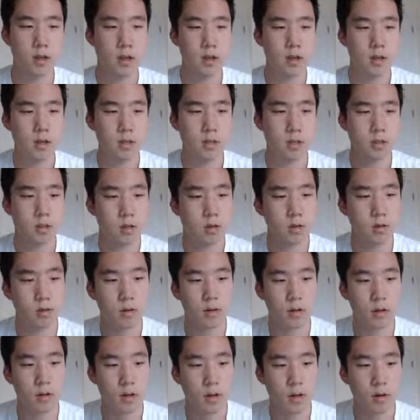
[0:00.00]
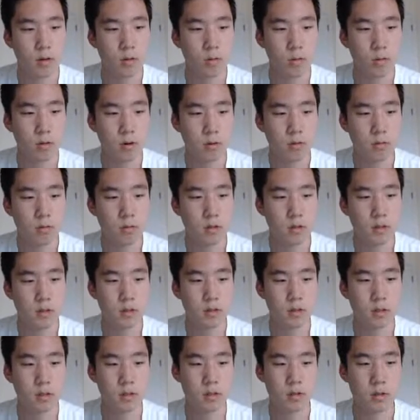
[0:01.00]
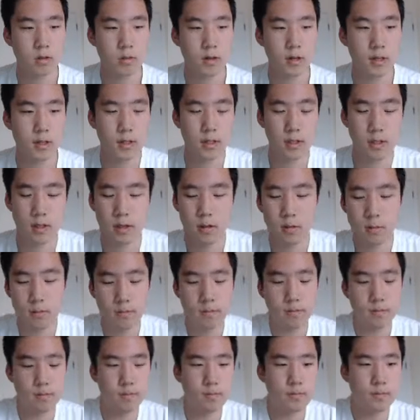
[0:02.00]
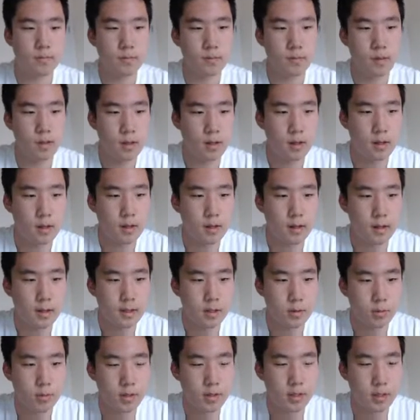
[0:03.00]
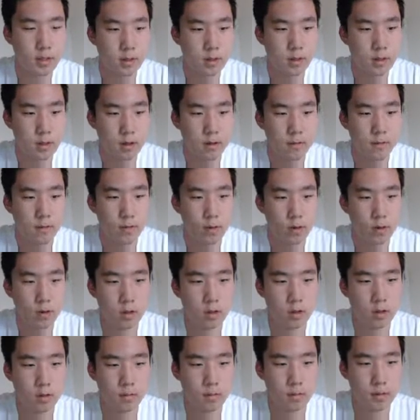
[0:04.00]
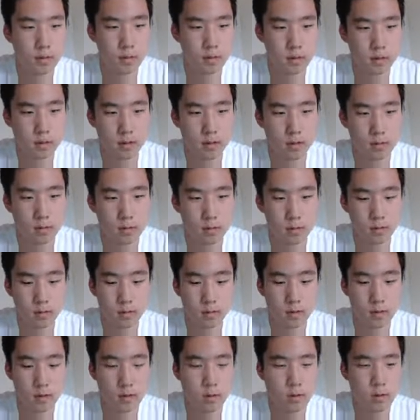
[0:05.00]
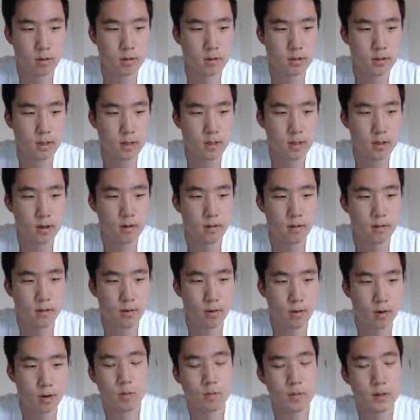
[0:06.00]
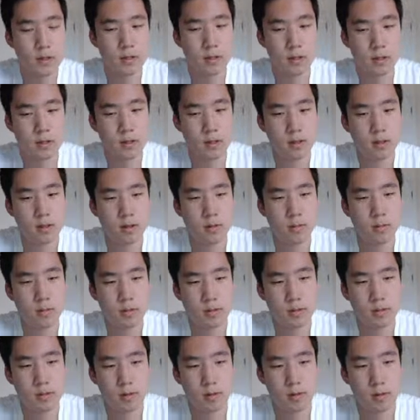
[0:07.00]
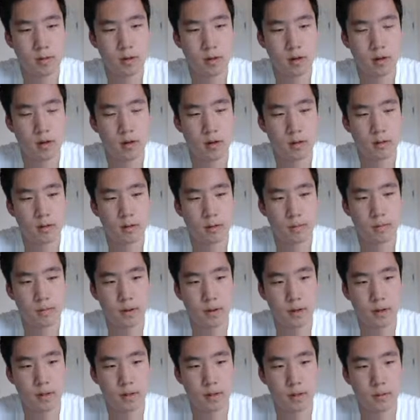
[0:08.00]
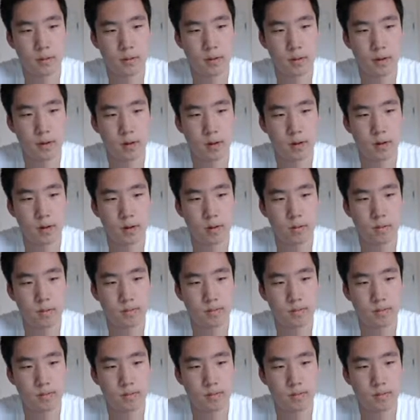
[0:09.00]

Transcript: So what we can do right here is we can use a for loop. So let's say for, basically loop through all the possible,